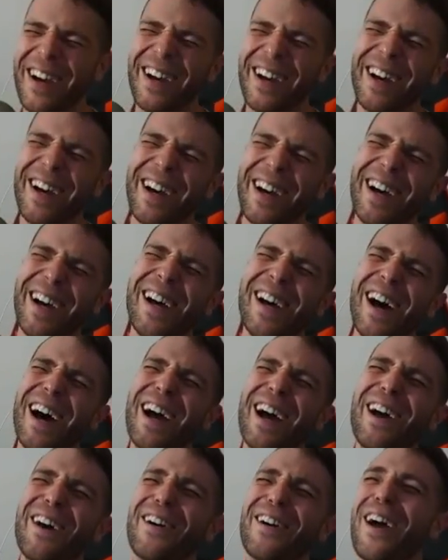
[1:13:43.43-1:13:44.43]
I don't
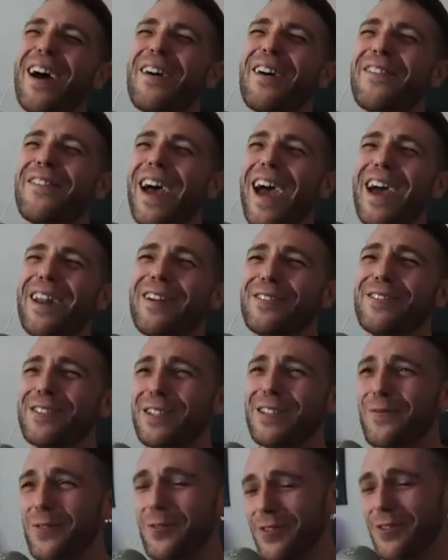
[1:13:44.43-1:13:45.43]
have the energy for
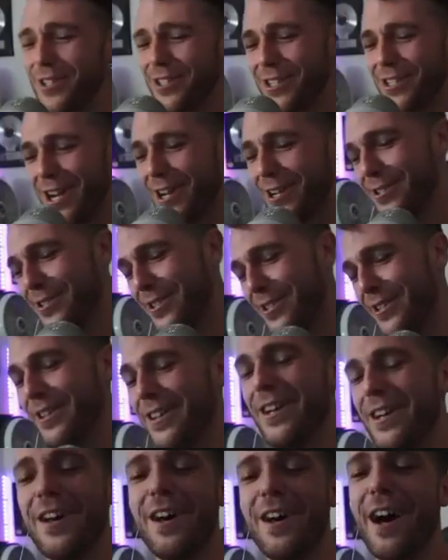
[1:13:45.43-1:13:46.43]
rejection.
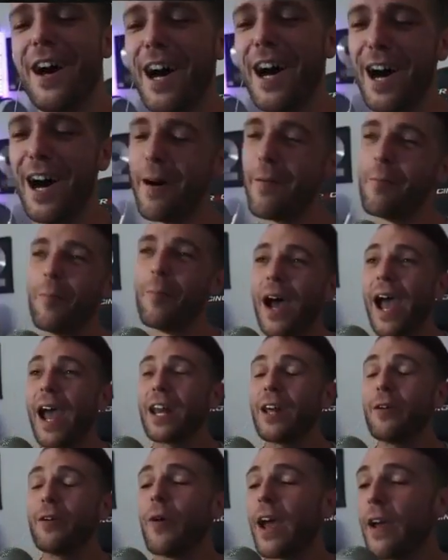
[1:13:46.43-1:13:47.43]
But anyway,
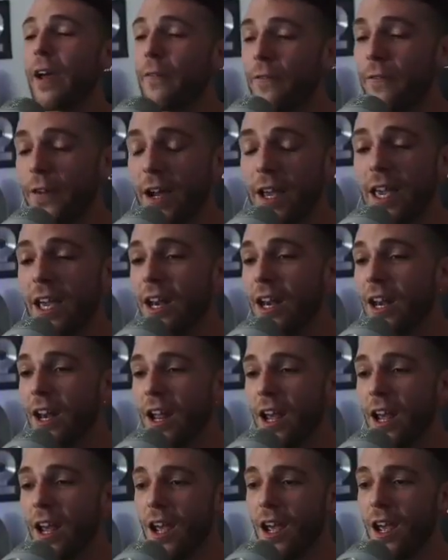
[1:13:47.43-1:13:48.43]
fucking
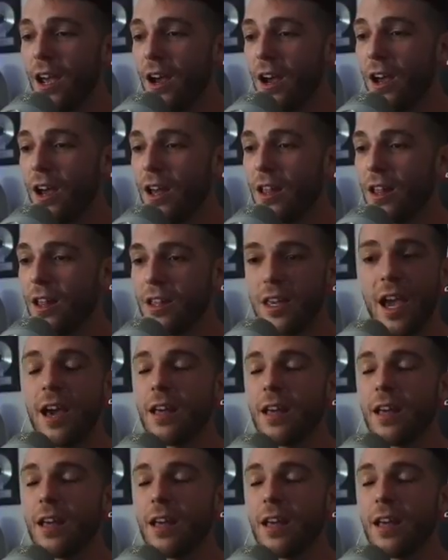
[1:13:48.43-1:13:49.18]
like